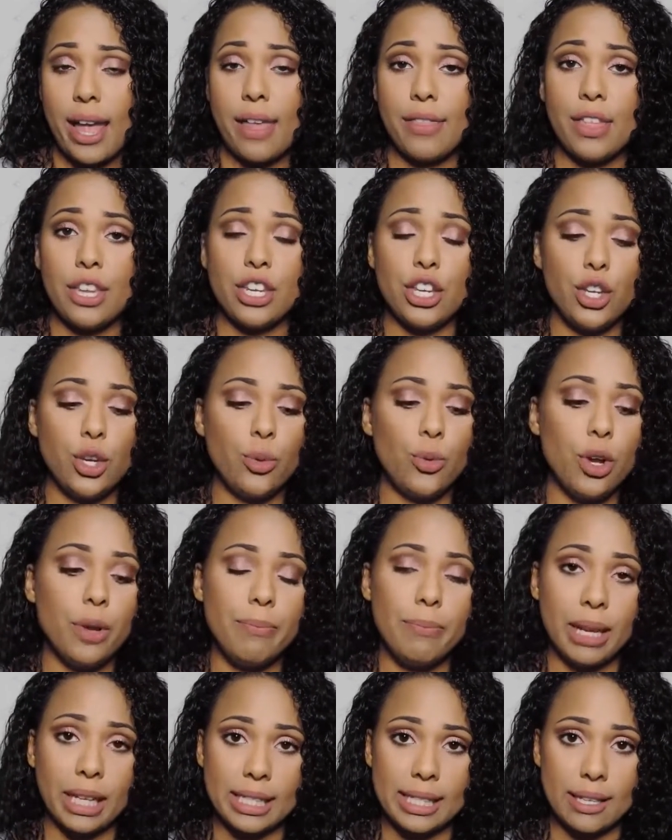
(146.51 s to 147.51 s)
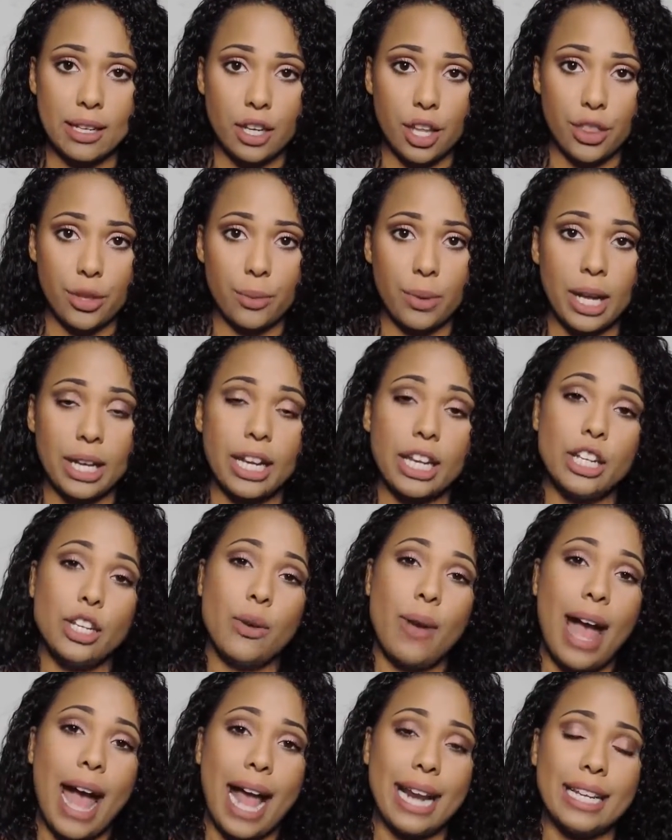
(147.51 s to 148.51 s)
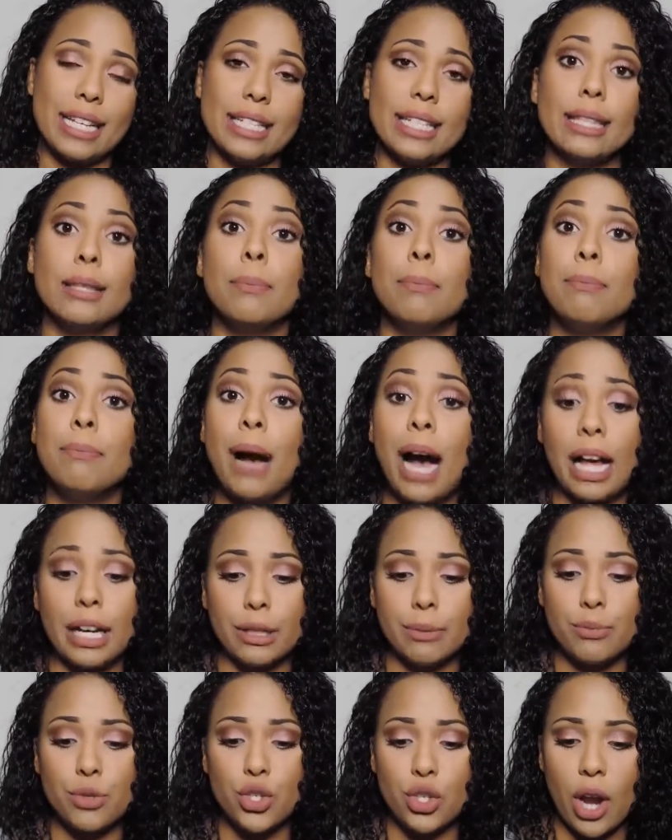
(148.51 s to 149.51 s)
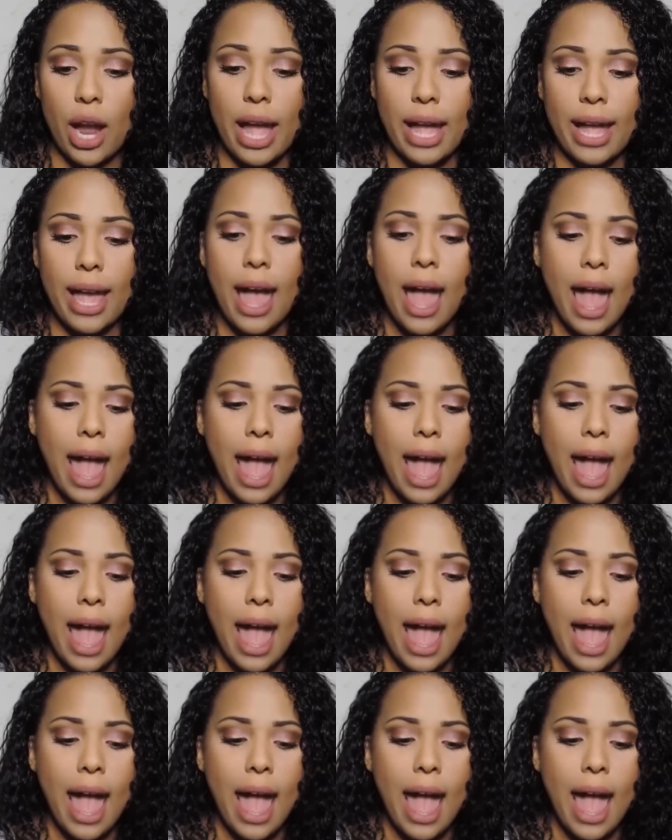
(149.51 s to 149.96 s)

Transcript: and then you mix another one and you add it to the bottom tray.